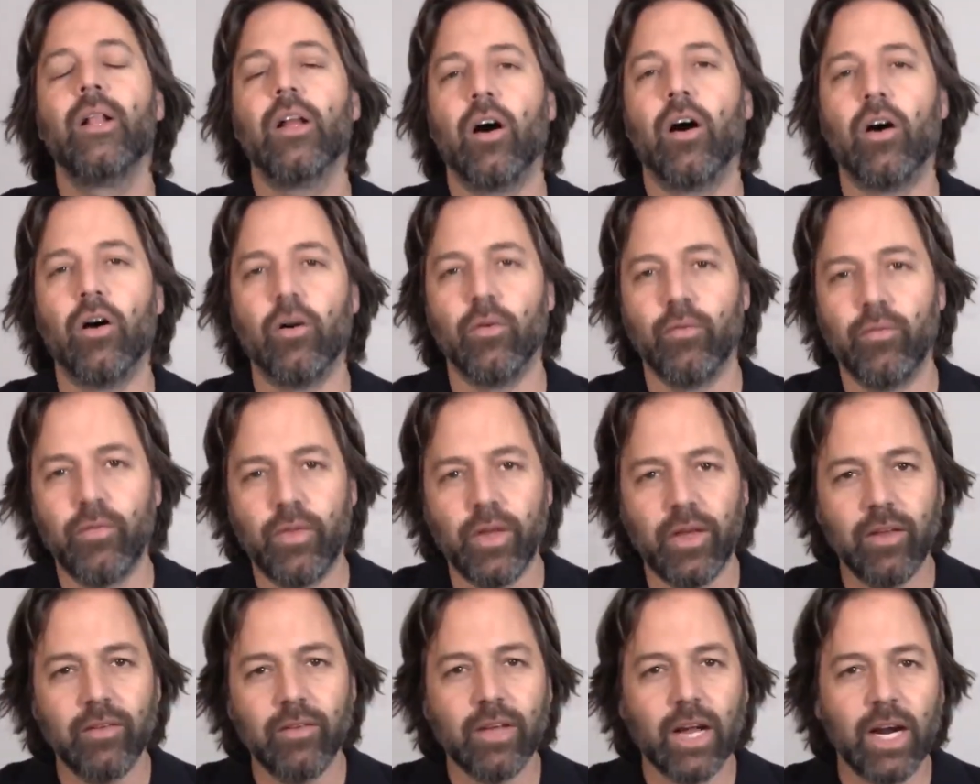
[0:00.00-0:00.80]
of
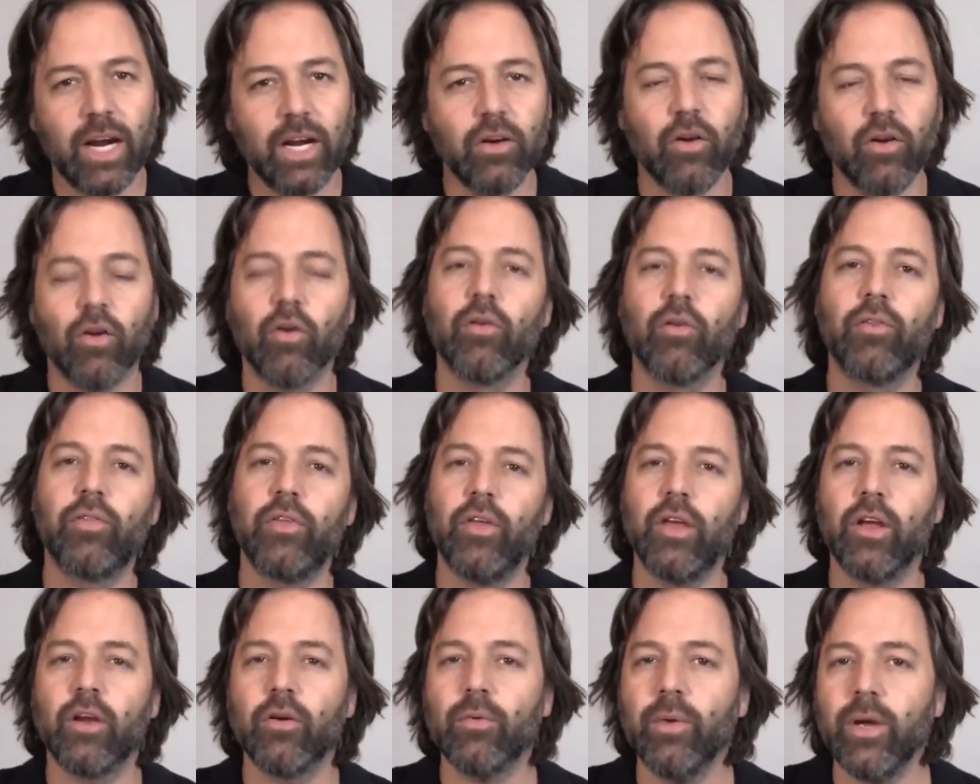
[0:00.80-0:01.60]
these kind of
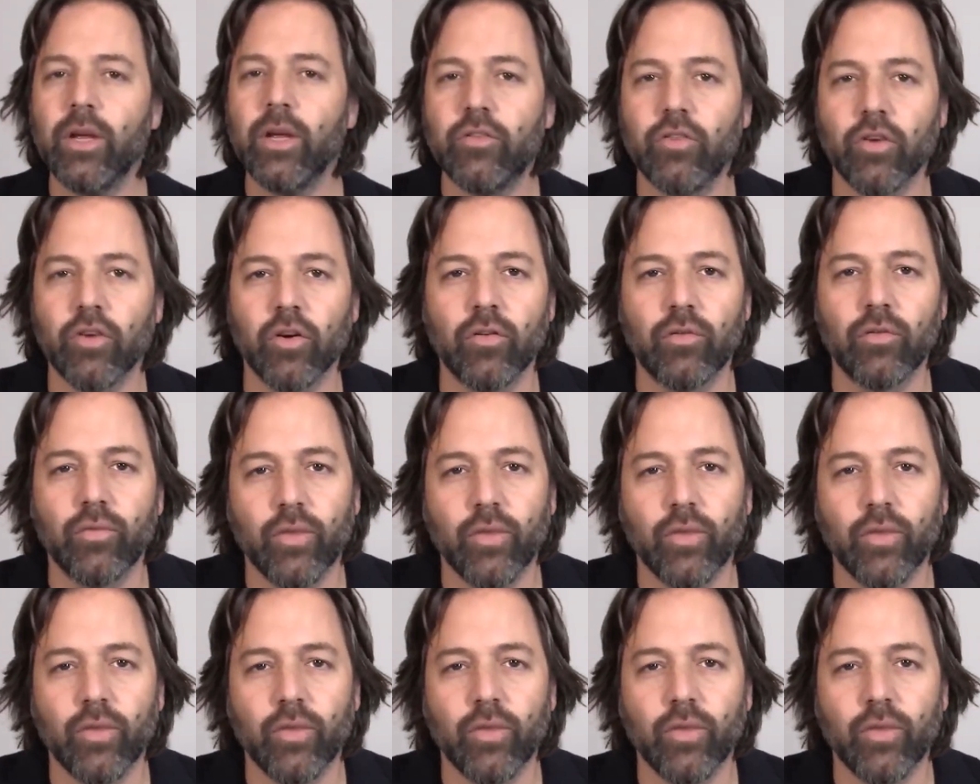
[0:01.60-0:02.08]
earthy creatures.